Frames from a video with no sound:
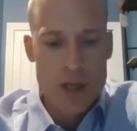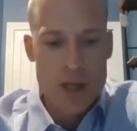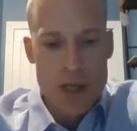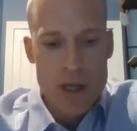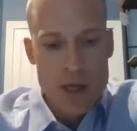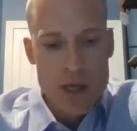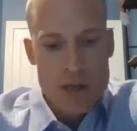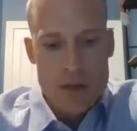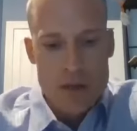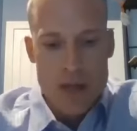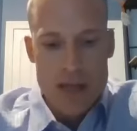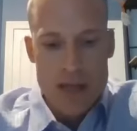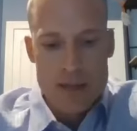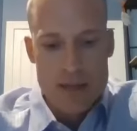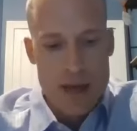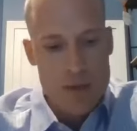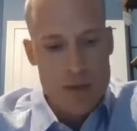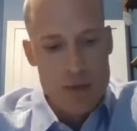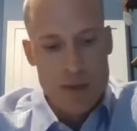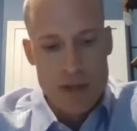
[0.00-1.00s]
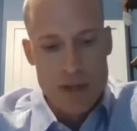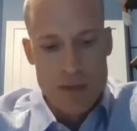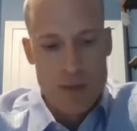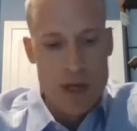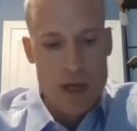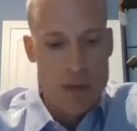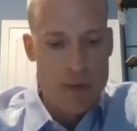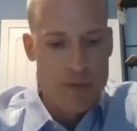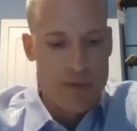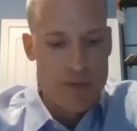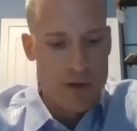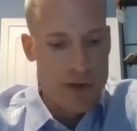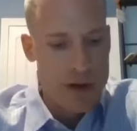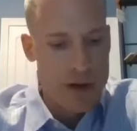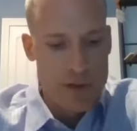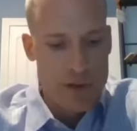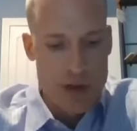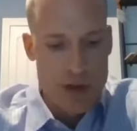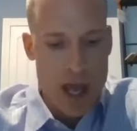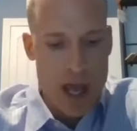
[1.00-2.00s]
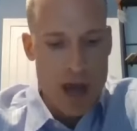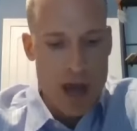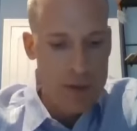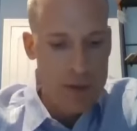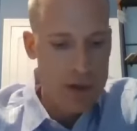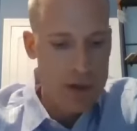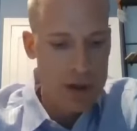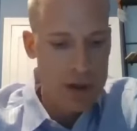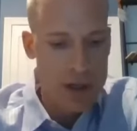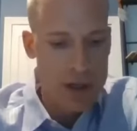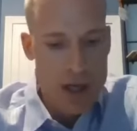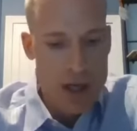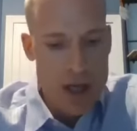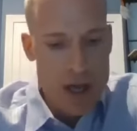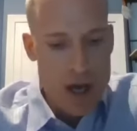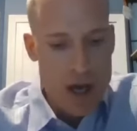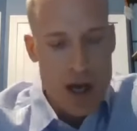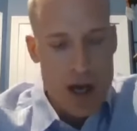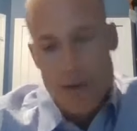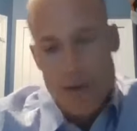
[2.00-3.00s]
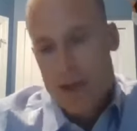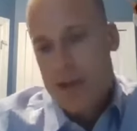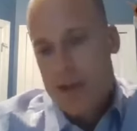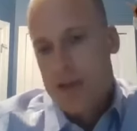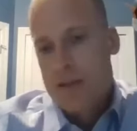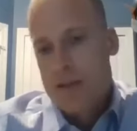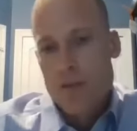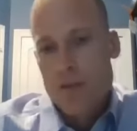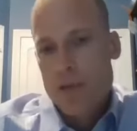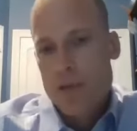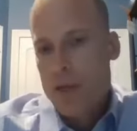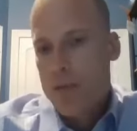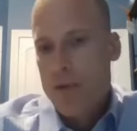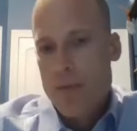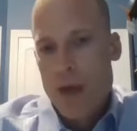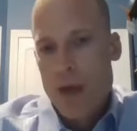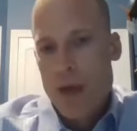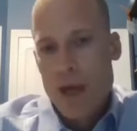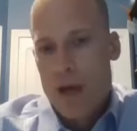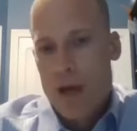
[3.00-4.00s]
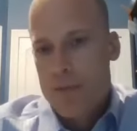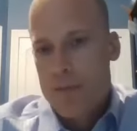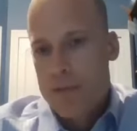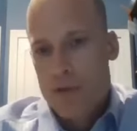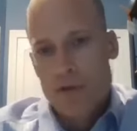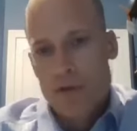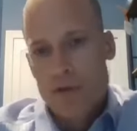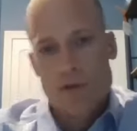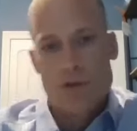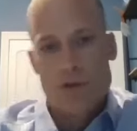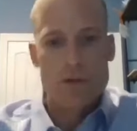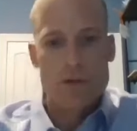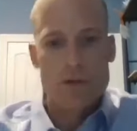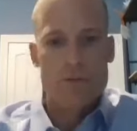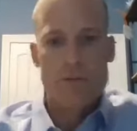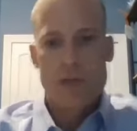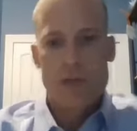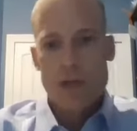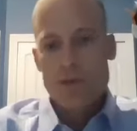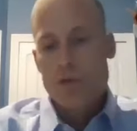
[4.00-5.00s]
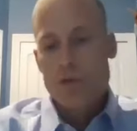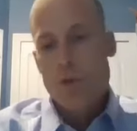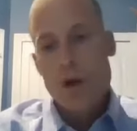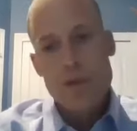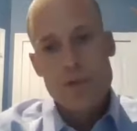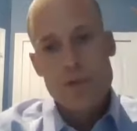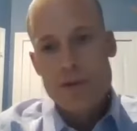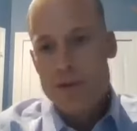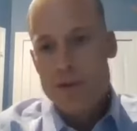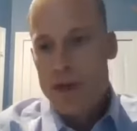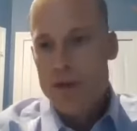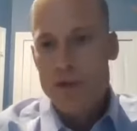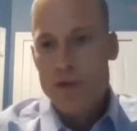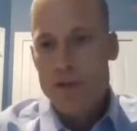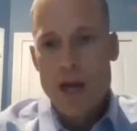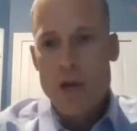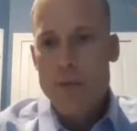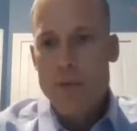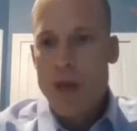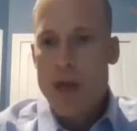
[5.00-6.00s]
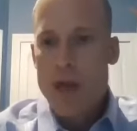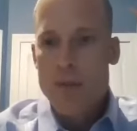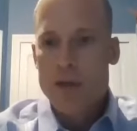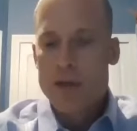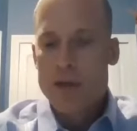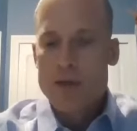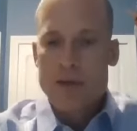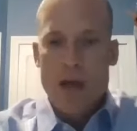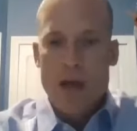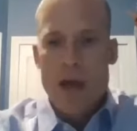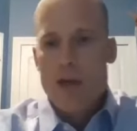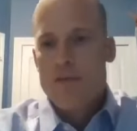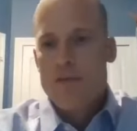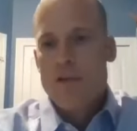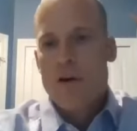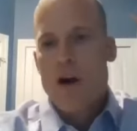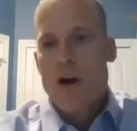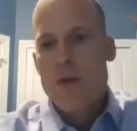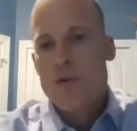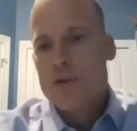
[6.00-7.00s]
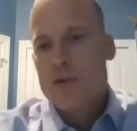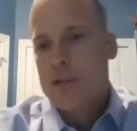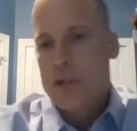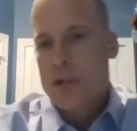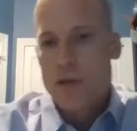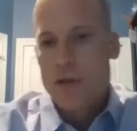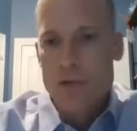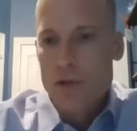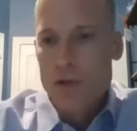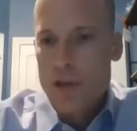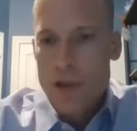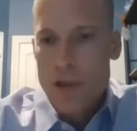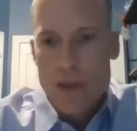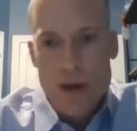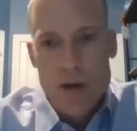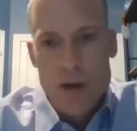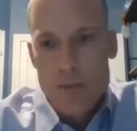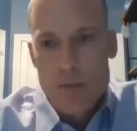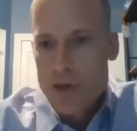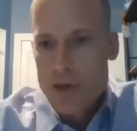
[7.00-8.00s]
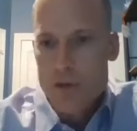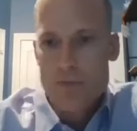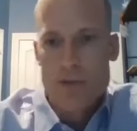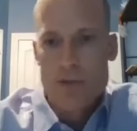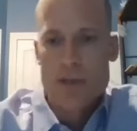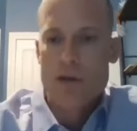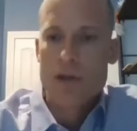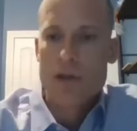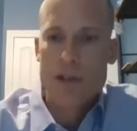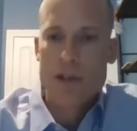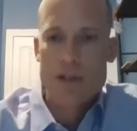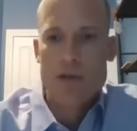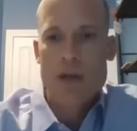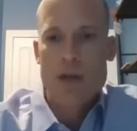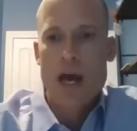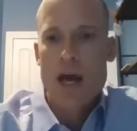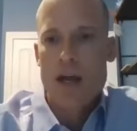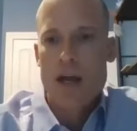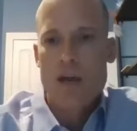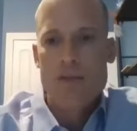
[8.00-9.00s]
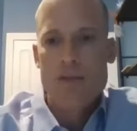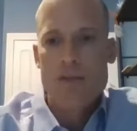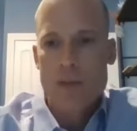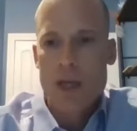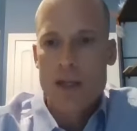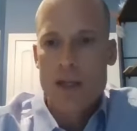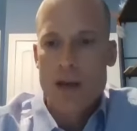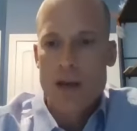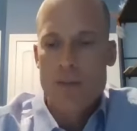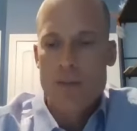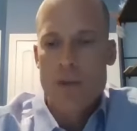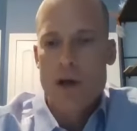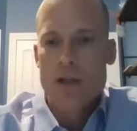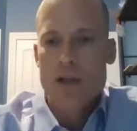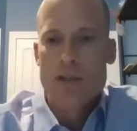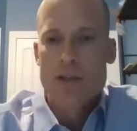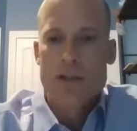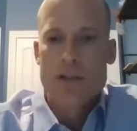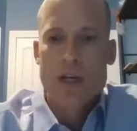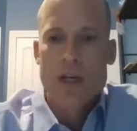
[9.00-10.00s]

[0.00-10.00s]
So that would be the minimum for capital. And then some people make up to, you know, 20% of a down payment is kind of almost like a rule of thumb, but you certainly do not have to make that much.